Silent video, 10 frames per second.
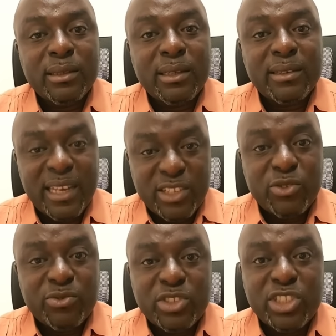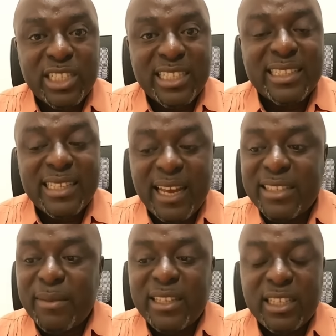Thank you for sharing it as
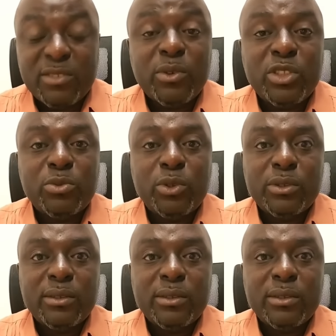much as possible.